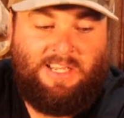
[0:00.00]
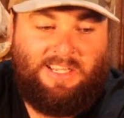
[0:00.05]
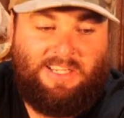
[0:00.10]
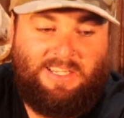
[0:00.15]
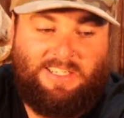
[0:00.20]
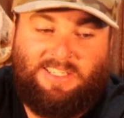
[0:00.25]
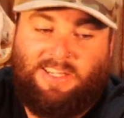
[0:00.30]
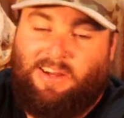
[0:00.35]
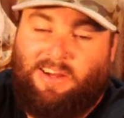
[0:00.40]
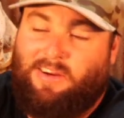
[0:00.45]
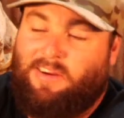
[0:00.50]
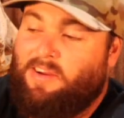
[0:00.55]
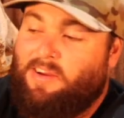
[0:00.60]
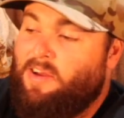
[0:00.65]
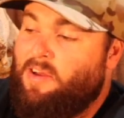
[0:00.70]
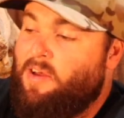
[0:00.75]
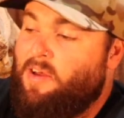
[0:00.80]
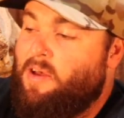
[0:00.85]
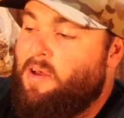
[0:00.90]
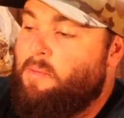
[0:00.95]
So
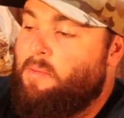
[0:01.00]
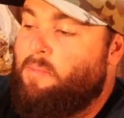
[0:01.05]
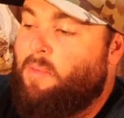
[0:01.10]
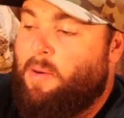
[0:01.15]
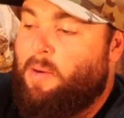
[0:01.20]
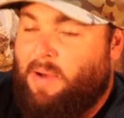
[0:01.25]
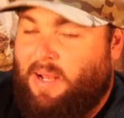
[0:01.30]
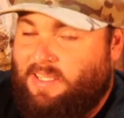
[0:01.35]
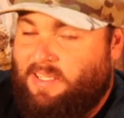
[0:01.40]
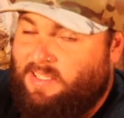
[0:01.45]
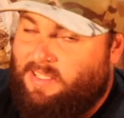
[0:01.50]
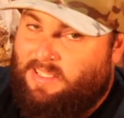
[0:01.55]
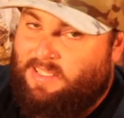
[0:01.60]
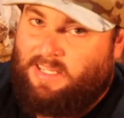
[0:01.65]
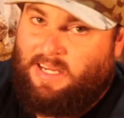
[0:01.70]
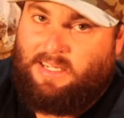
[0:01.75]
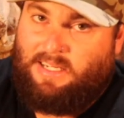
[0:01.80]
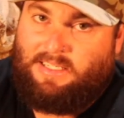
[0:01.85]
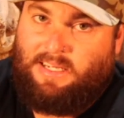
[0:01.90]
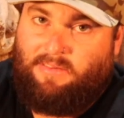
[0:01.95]
my mates in the
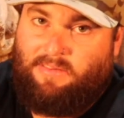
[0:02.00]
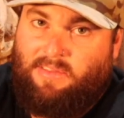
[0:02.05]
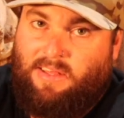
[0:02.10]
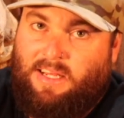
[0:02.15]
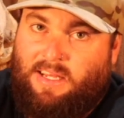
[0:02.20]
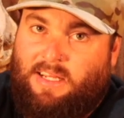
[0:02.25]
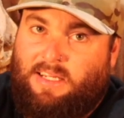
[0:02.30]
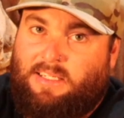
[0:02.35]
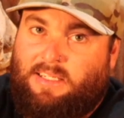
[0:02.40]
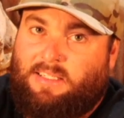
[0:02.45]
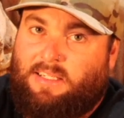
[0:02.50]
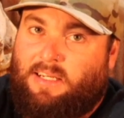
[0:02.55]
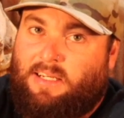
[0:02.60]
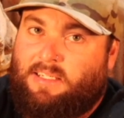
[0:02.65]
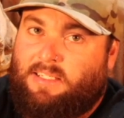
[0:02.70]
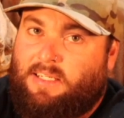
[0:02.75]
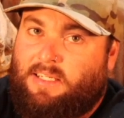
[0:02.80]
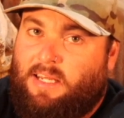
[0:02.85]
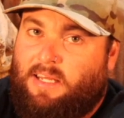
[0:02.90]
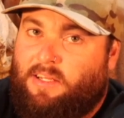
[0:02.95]
States have these. They
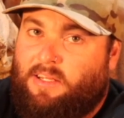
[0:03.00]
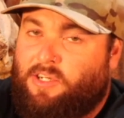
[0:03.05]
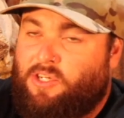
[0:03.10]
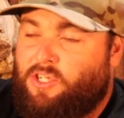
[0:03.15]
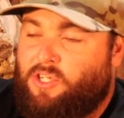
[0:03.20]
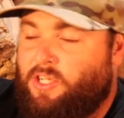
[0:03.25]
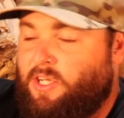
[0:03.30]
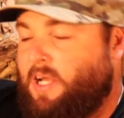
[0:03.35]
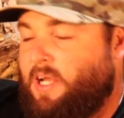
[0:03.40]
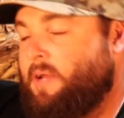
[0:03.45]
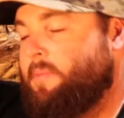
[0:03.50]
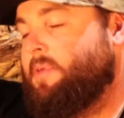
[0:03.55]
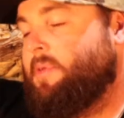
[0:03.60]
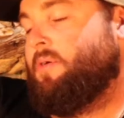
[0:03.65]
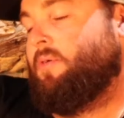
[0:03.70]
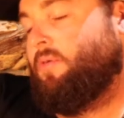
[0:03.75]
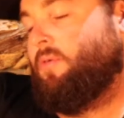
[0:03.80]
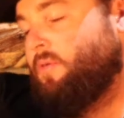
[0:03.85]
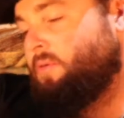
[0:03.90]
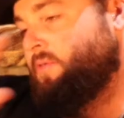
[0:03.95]
scare the shit out of
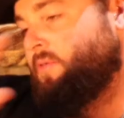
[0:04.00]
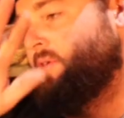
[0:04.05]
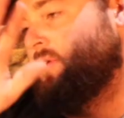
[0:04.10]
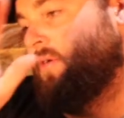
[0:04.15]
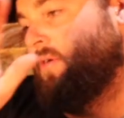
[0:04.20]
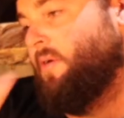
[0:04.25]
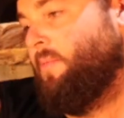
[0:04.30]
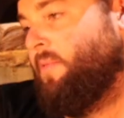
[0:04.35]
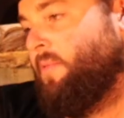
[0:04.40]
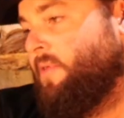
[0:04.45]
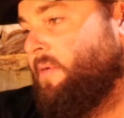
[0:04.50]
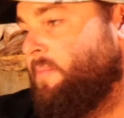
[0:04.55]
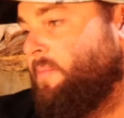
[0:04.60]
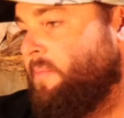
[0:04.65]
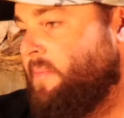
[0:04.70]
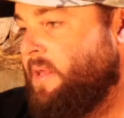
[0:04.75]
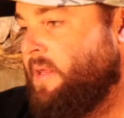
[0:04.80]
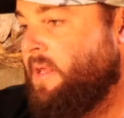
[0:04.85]
me all the time with them,